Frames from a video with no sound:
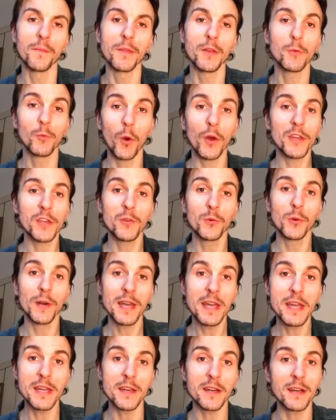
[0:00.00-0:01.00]
what you will
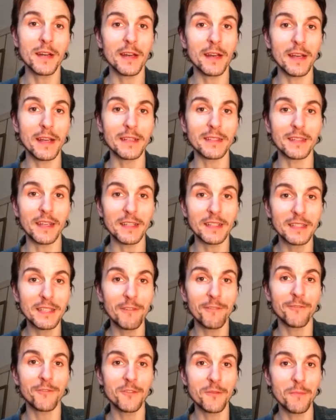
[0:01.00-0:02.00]
hear is
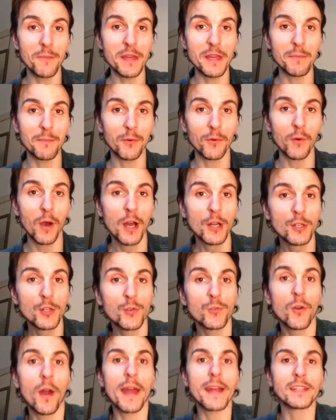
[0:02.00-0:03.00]
different people
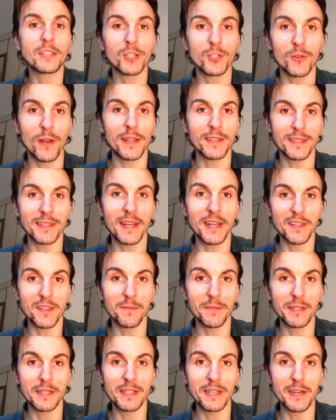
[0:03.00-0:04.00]
trying to translate the
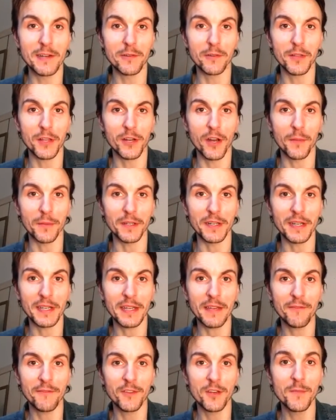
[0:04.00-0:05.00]
material that I'm going to
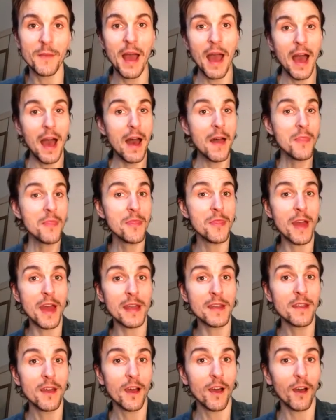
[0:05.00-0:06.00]
give them, and
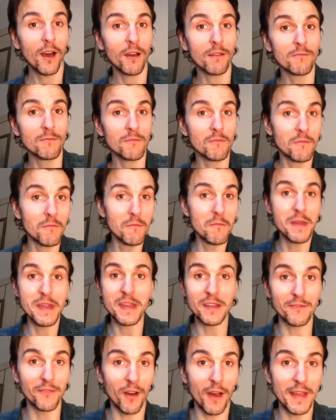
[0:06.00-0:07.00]
then
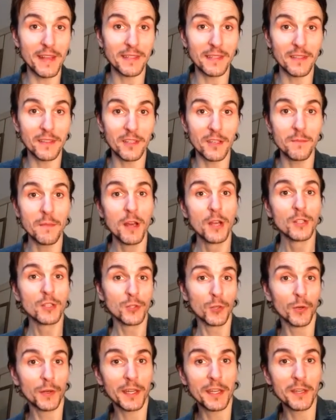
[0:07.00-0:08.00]
me advising them,
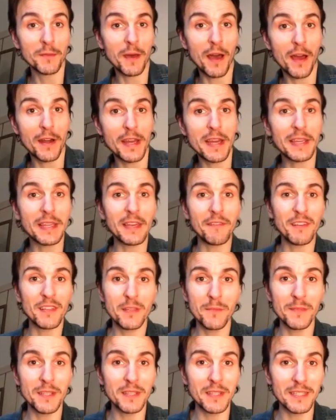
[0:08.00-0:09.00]
talking about it, giving
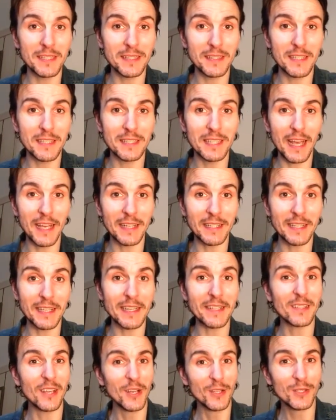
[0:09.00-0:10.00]
them the
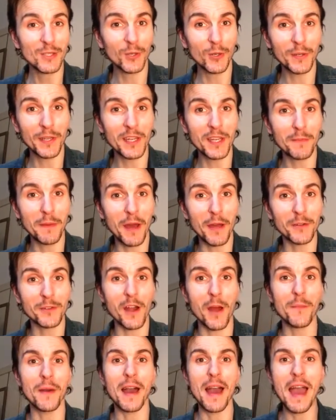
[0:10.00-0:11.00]
techniques, talking about
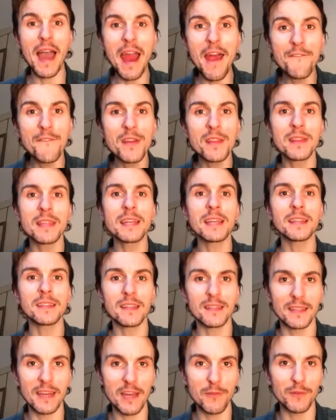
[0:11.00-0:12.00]
grammar, everything
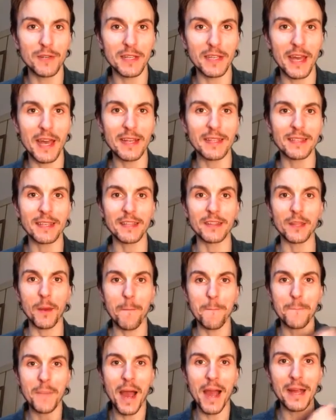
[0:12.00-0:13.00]
that they would get in the
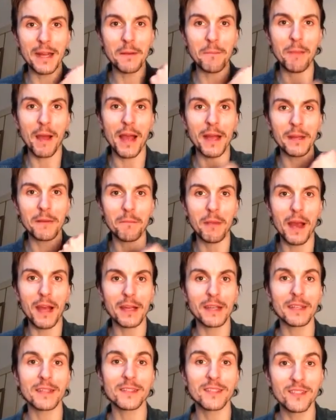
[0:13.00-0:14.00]
bang, bang,
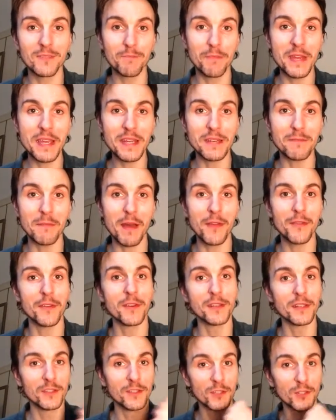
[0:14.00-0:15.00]
bang speed
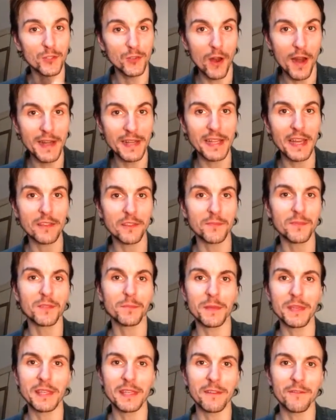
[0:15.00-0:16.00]
method to try and get them
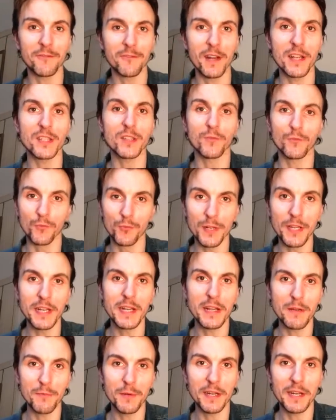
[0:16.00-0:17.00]
speaking French
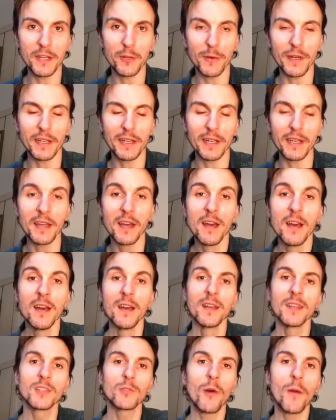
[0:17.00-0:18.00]
really, really quickly.
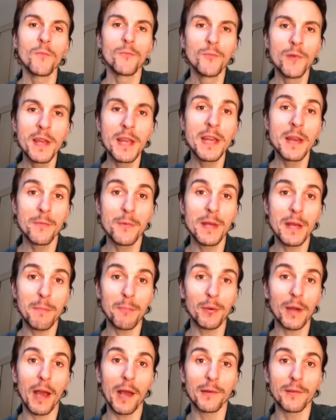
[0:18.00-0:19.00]
So I'm really, really
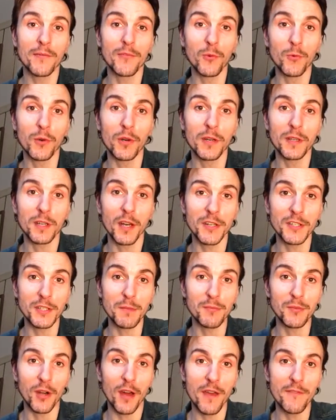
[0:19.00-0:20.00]
proud of the work I do
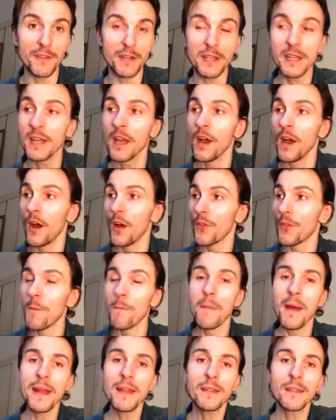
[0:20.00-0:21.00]
privately. The
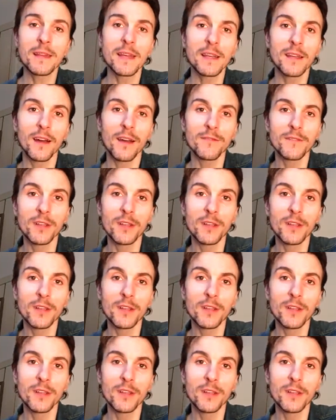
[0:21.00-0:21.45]
main thing I've